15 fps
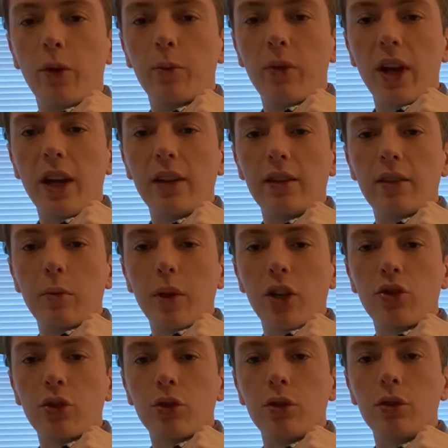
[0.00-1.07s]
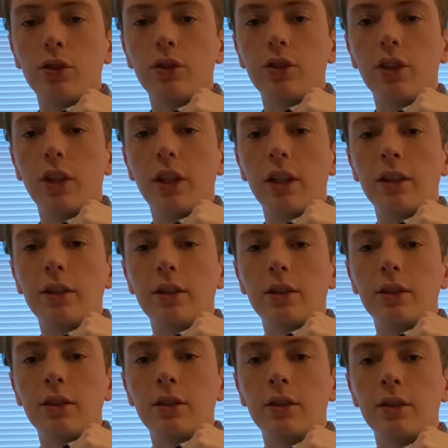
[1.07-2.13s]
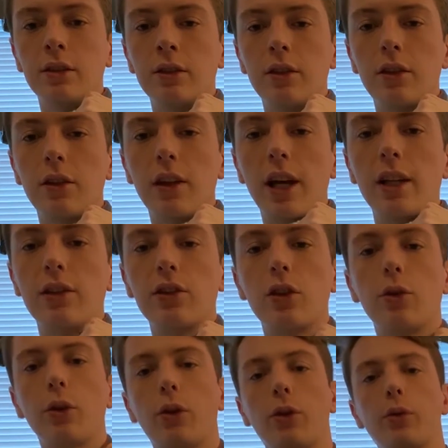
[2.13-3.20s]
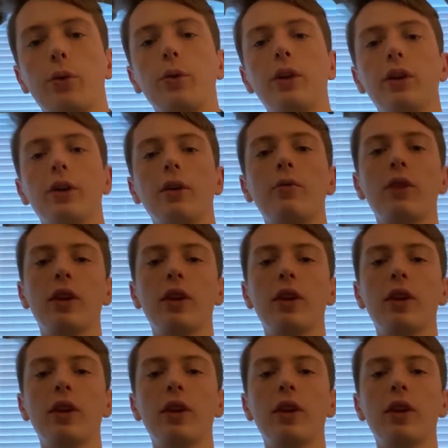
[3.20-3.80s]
asymmetrical to the lines going through here.